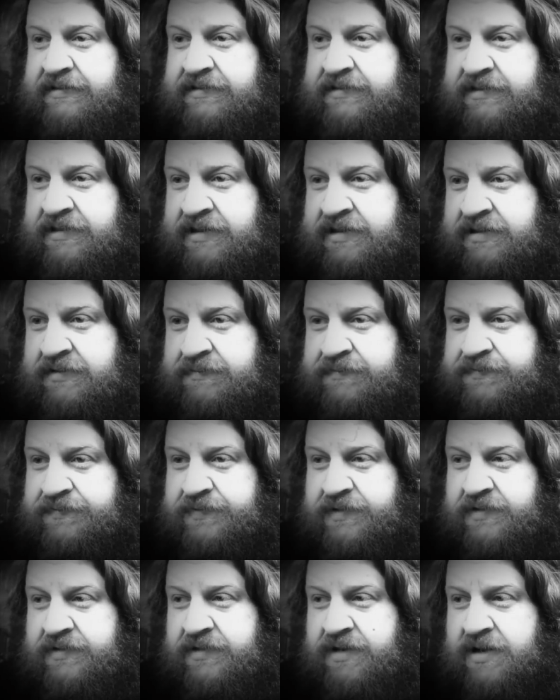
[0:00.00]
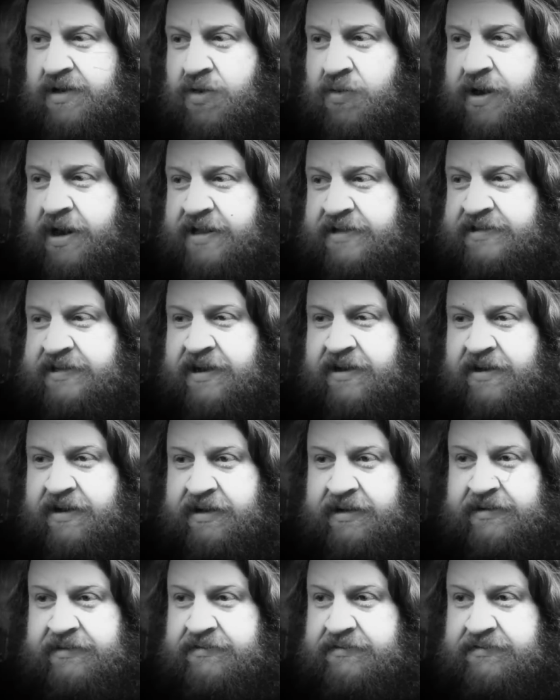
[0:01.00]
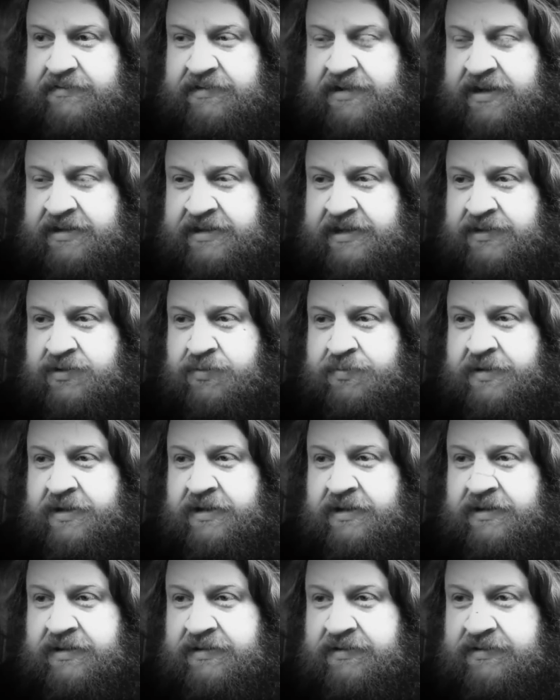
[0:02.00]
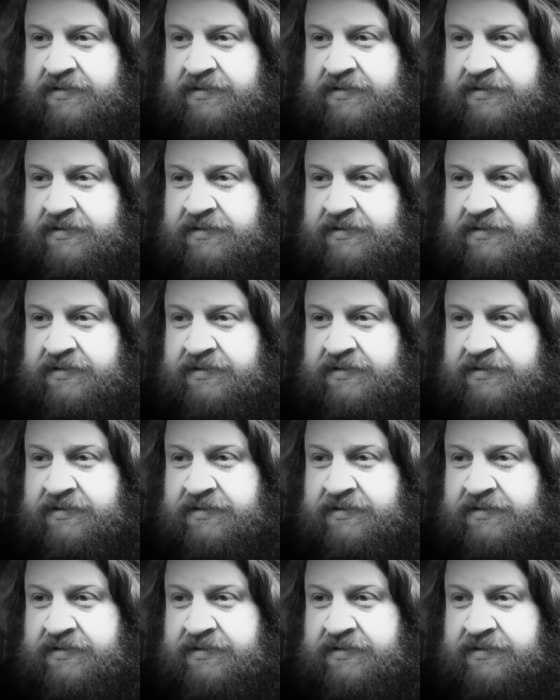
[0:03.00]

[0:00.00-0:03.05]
Hereditary, I think, will be